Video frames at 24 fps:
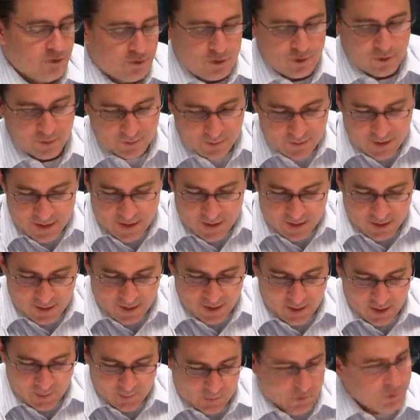Sure.
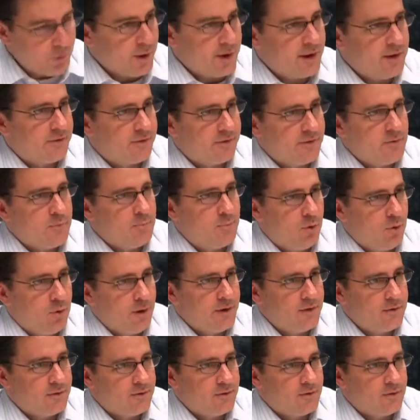So I get some
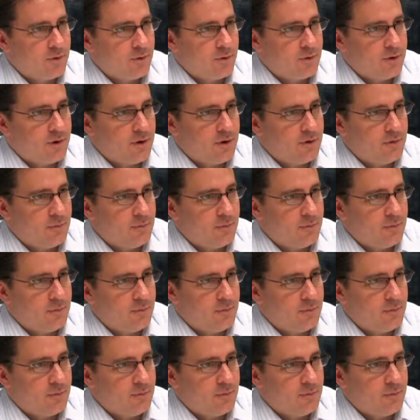points for,